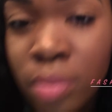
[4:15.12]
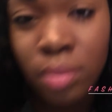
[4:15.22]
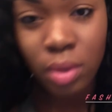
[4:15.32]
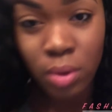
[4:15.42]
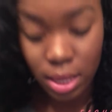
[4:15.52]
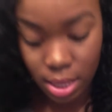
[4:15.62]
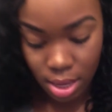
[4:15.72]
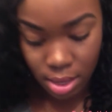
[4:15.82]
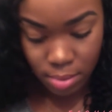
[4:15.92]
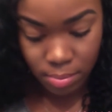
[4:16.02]
You can
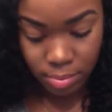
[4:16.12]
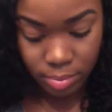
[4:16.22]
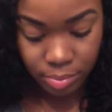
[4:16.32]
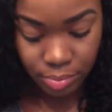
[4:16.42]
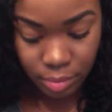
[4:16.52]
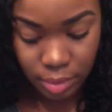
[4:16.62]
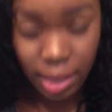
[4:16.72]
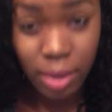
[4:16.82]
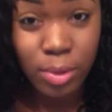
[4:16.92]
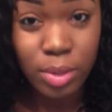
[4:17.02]

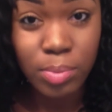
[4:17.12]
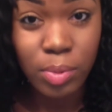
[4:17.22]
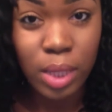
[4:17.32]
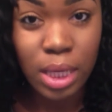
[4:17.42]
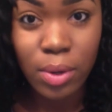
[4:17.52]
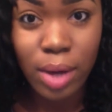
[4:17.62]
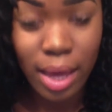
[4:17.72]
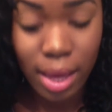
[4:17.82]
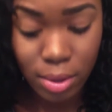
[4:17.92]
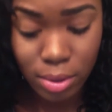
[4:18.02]
take your spoolie or
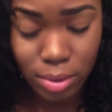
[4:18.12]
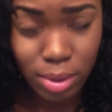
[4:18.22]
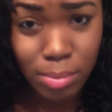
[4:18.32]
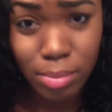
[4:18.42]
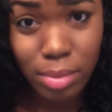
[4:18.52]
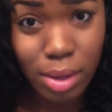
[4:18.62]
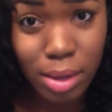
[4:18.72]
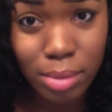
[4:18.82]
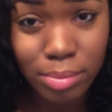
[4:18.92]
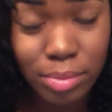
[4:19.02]
angled,
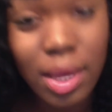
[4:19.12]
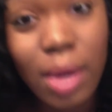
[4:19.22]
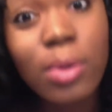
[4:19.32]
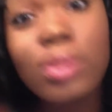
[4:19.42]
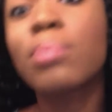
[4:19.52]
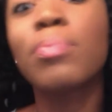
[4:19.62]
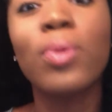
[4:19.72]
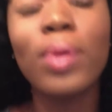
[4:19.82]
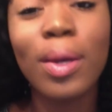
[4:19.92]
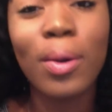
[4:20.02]
take your
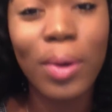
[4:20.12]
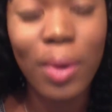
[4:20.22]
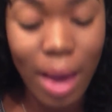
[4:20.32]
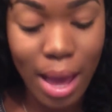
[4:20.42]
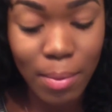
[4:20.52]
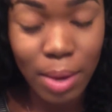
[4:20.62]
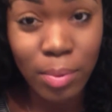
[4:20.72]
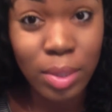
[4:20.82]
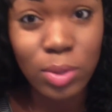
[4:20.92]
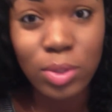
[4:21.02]
spoolie or your
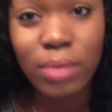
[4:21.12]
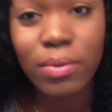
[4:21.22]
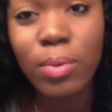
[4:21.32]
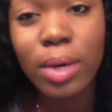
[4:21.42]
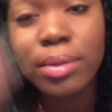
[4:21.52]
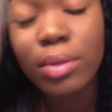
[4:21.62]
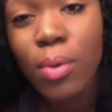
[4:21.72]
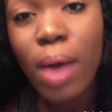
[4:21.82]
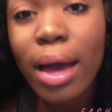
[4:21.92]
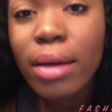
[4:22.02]
eyebrow brush, whichever one
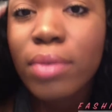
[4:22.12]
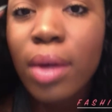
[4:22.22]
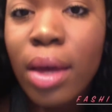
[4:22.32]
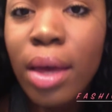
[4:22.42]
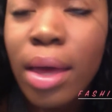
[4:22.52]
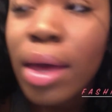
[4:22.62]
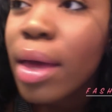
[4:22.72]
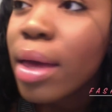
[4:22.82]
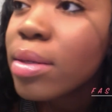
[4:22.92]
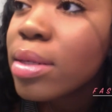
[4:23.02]
you have,
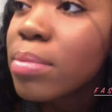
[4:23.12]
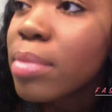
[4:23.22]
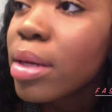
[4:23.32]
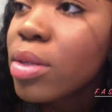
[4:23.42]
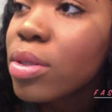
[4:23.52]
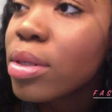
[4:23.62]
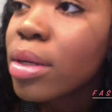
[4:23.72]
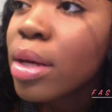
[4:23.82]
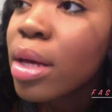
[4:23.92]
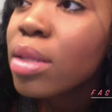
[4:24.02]
and just make
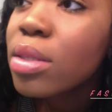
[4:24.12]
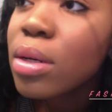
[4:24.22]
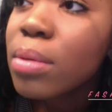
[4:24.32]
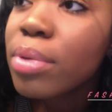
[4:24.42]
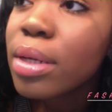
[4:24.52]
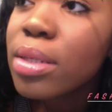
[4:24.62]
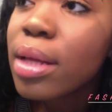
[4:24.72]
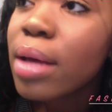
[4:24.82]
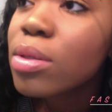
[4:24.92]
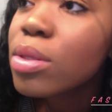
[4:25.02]
sure, don't brush
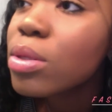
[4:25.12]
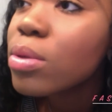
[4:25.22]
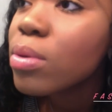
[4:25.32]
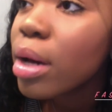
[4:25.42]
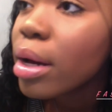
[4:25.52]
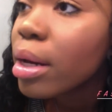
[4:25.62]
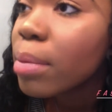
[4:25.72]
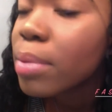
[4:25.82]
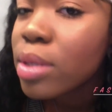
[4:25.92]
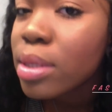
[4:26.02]
it out too
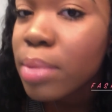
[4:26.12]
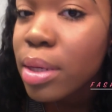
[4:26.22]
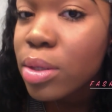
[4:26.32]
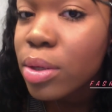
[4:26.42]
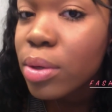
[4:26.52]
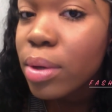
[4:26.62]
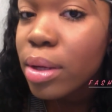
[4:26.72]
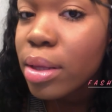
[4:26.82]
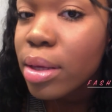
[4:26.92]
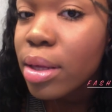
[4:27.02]
hard, but just make sure you
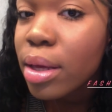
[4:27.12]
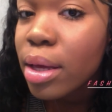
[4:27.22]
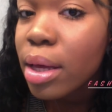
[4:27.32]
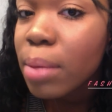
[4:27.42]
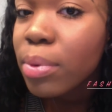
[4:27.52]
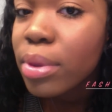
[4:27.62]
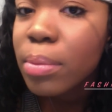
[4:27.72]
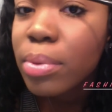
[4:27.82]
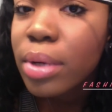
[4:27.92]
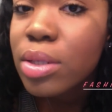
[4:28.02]
clean it up with
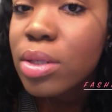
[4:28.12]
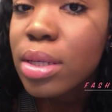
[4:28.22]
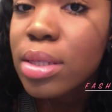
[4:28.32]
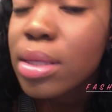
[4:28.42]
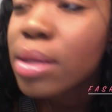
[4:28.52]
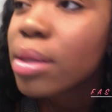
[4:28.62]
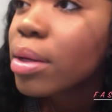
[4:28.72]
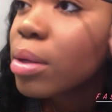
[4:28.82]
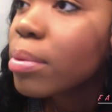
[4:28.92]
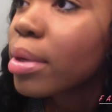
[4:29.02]
the brush just a
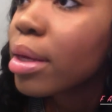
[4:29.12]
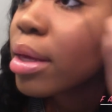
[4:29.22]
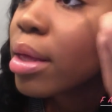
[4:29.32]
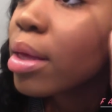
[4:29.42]
little bit.